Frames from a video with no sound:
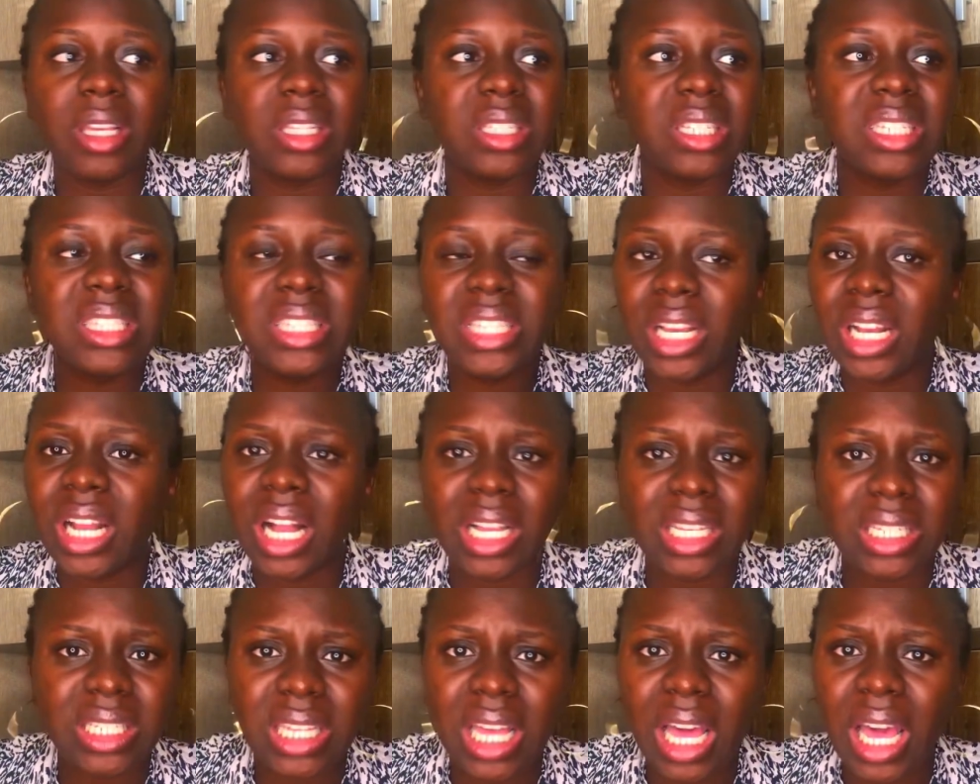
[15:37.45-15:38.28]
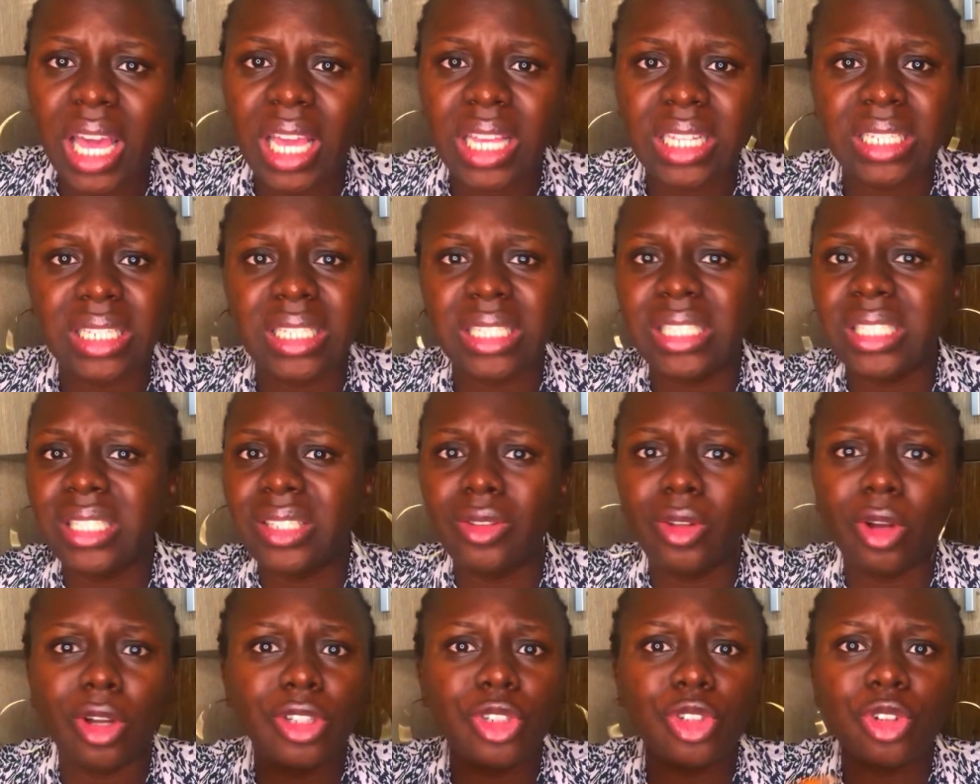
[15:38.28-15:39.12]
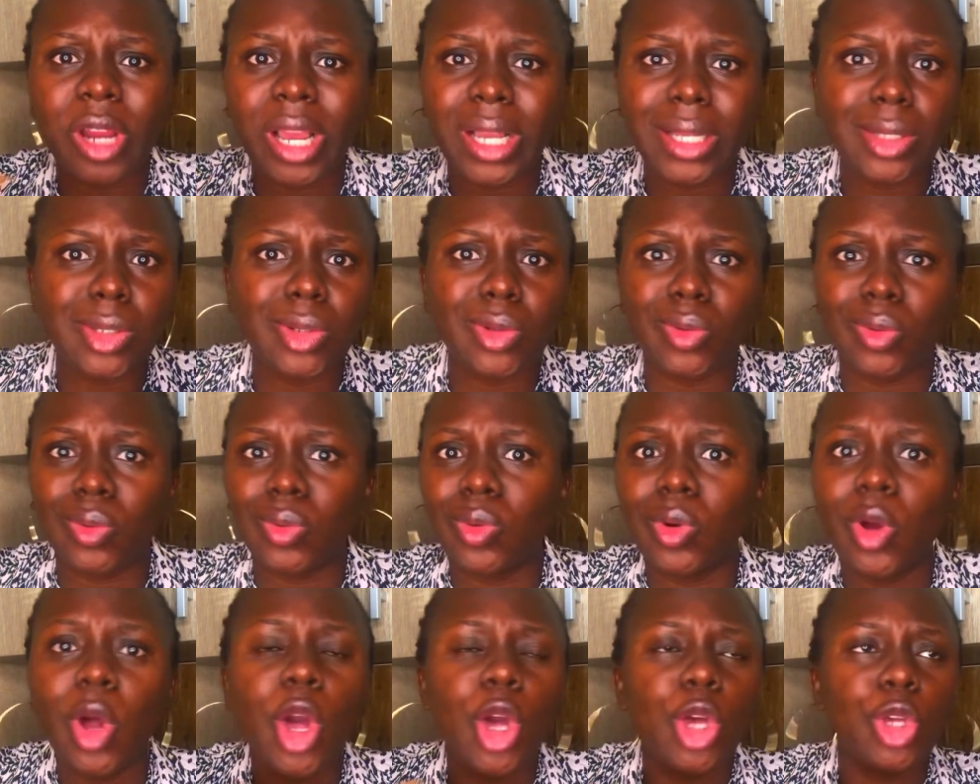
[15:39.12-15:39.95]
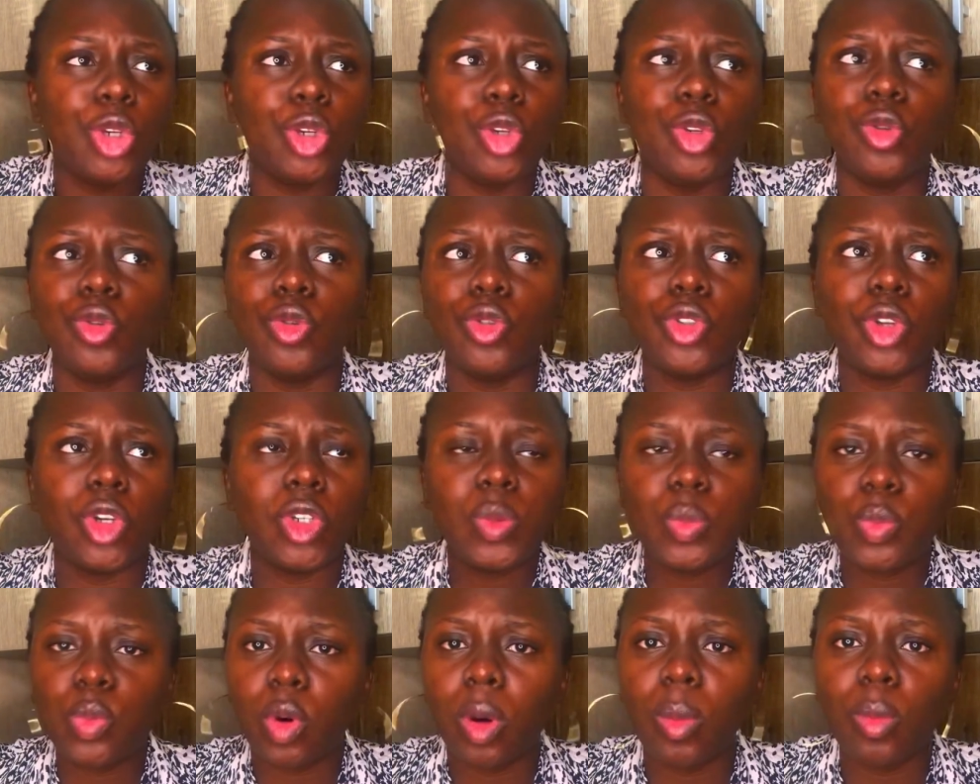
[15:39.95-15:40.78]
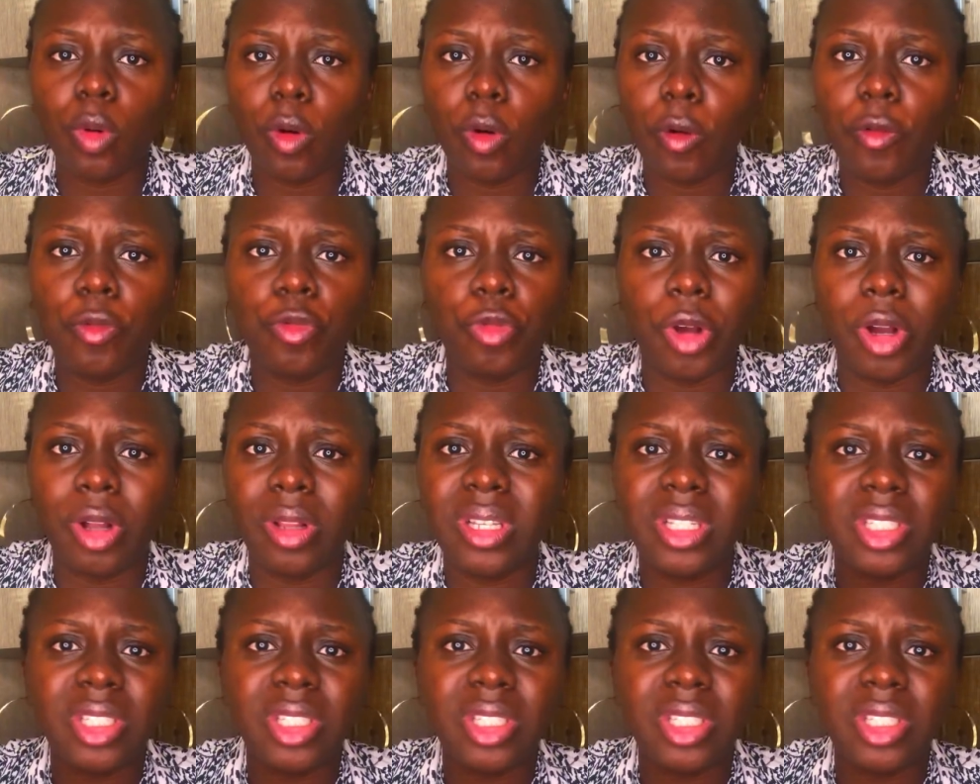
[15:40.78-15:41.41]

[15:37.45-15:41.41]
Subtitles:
He didn't take her side, he did not try to, you know, just pour more fuel.